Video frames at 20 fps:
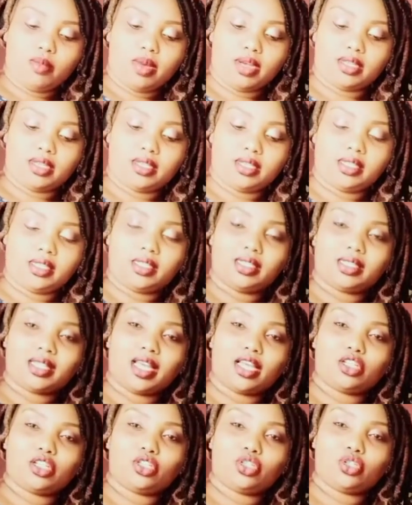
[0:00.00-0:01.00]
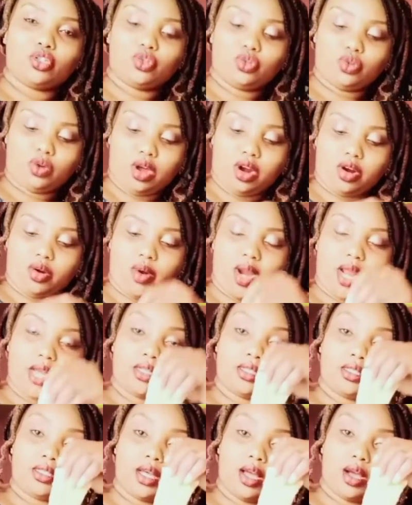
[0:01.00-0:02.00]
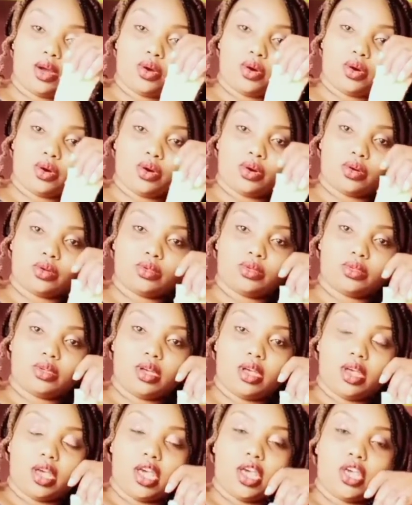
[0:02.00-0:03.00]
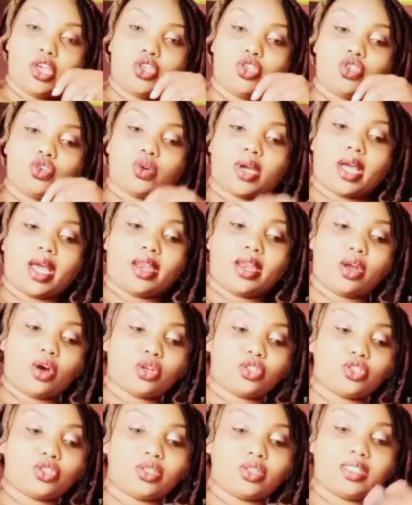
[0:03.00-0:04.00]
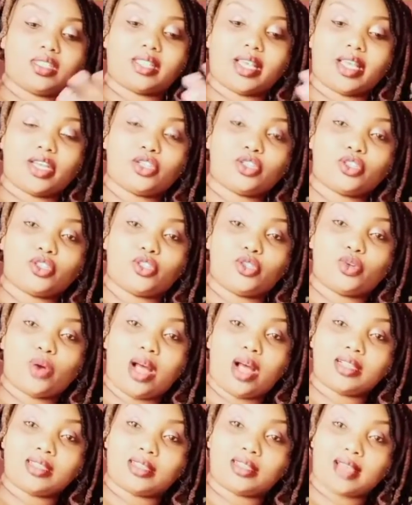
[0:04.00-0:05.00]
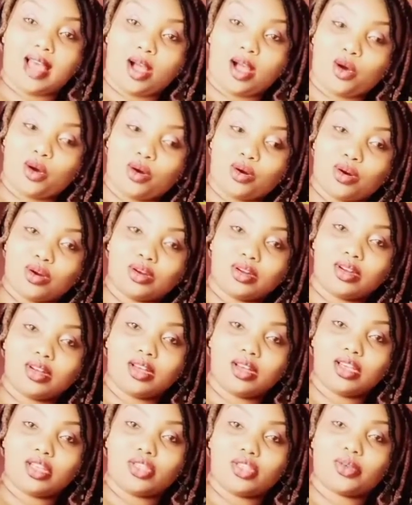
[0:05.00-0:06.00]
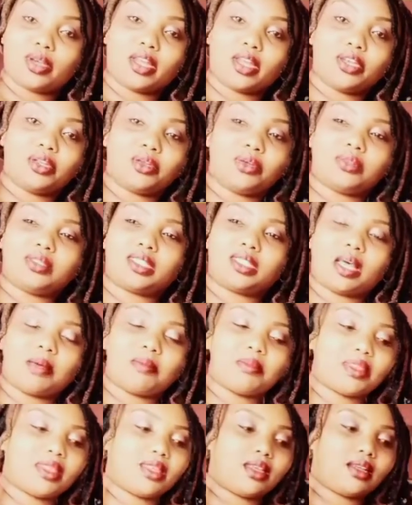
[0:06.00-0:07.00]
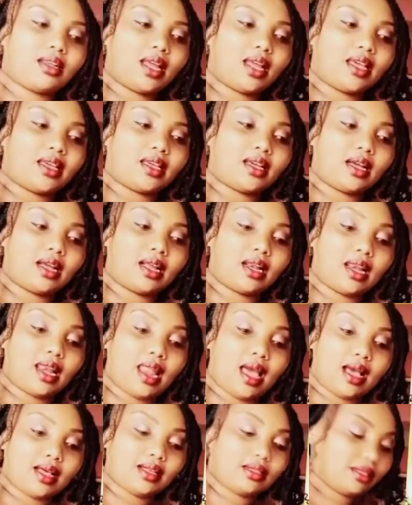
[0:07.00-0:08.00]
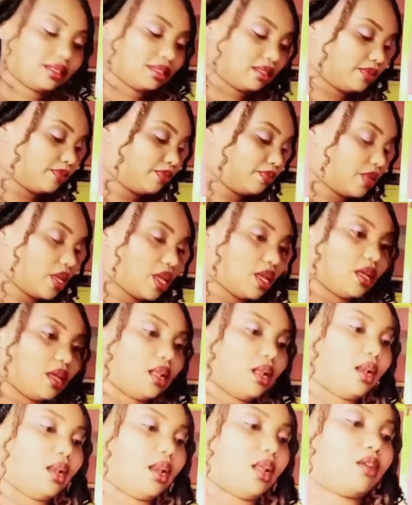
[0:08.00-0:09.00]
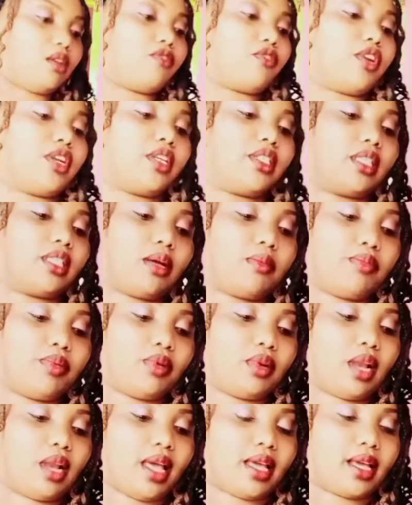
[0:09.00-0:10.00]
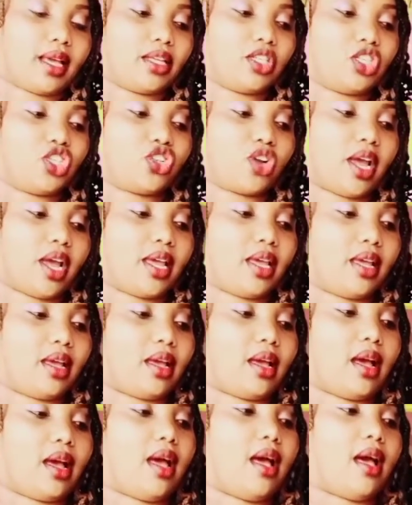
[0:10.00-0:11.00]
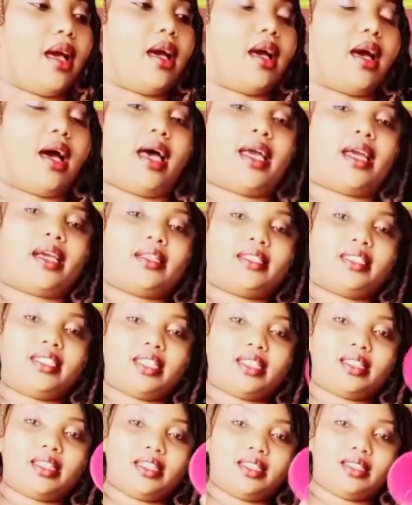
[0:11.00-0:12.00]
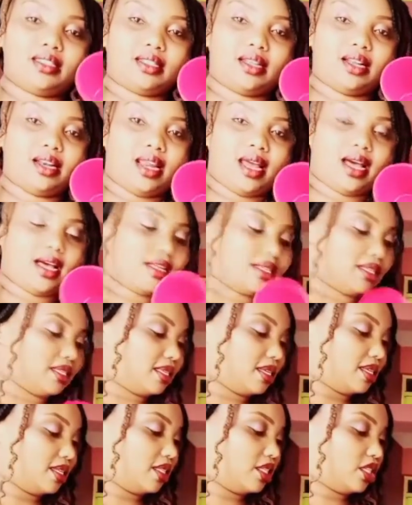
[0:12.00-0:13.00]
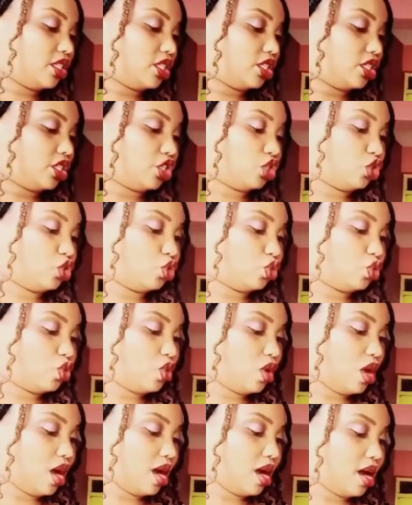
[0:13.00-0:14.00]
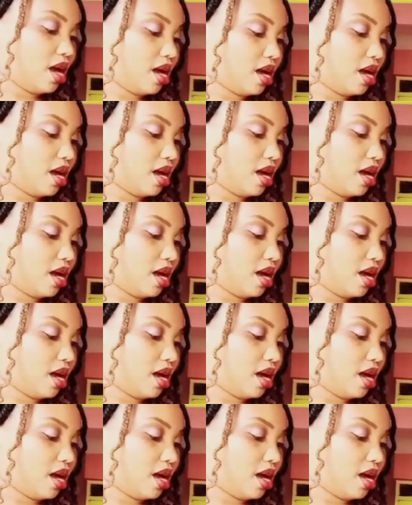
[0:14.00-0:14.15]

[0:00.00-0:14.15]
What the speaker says: might decide to do a rectangle. You can also decide to do a circle. You can use something like a glass. Like for example, I can take this glass and just do